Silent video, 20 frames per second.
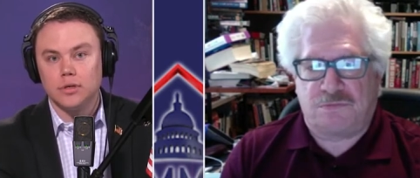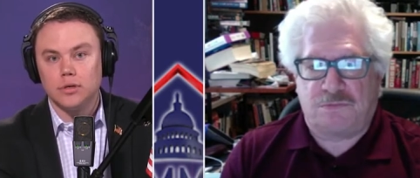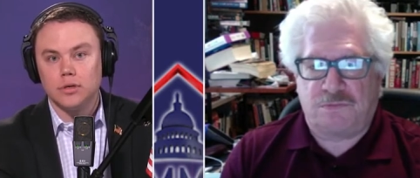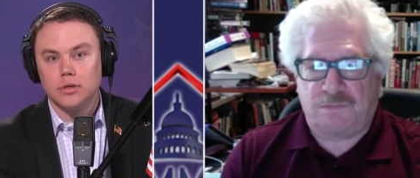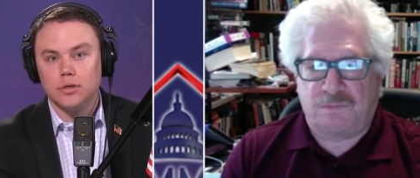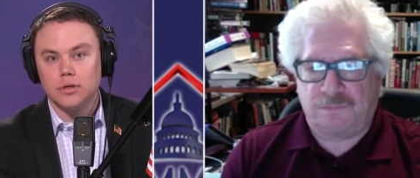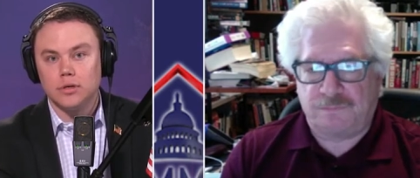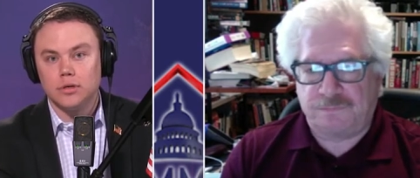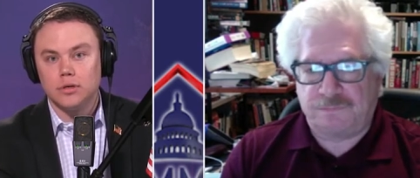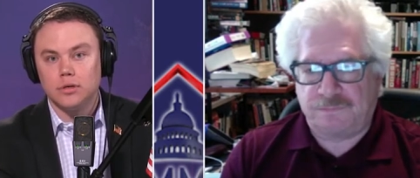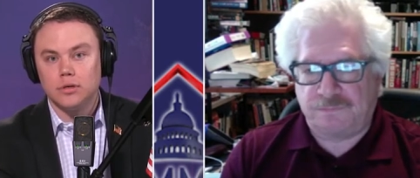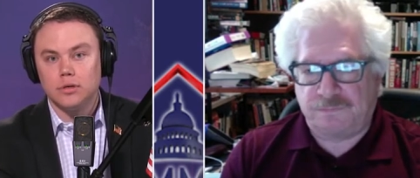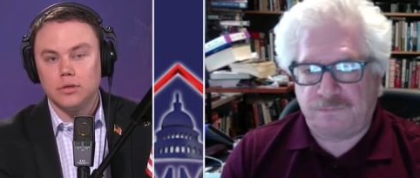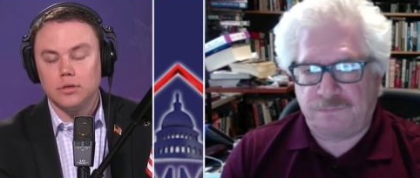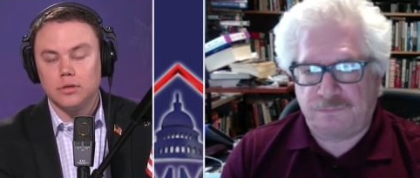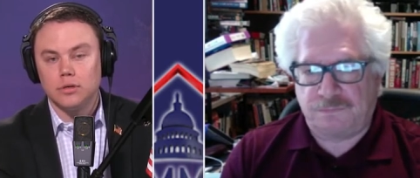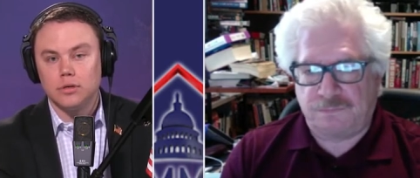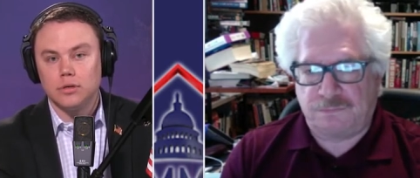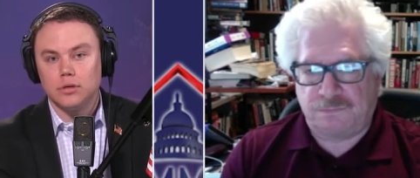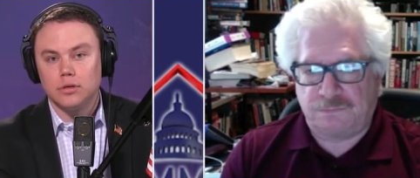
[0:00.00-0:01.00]

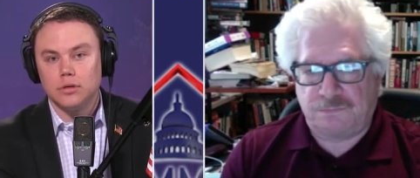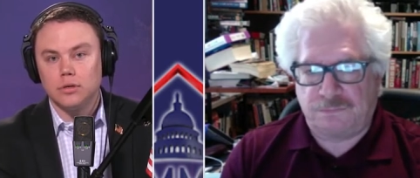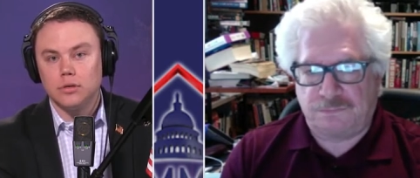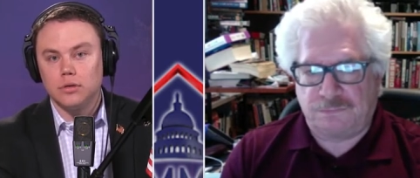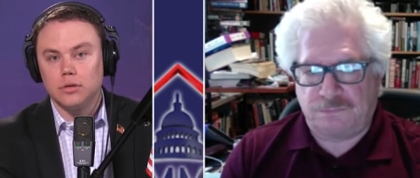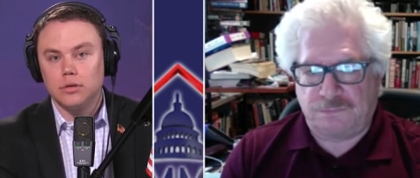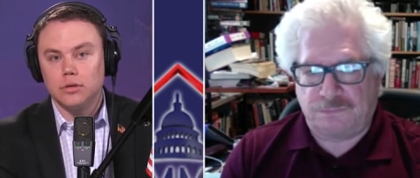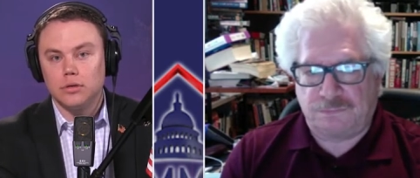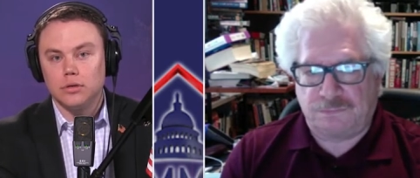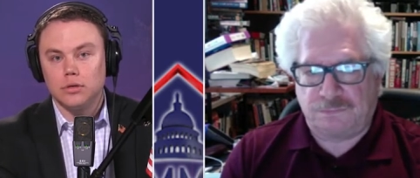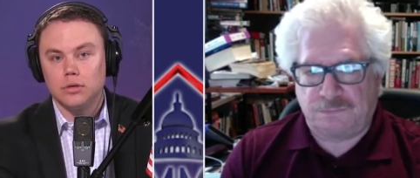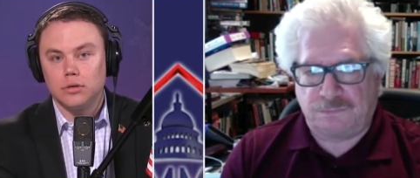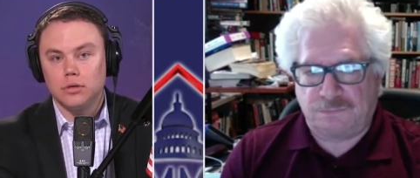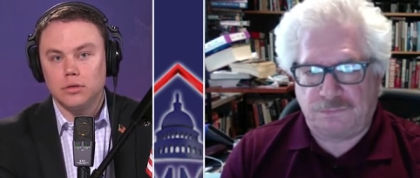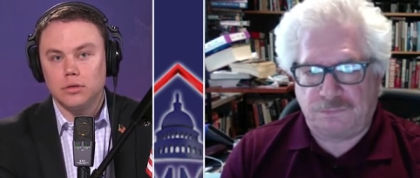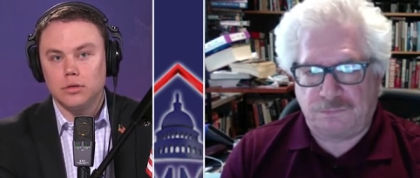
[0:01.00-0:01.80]
(silence)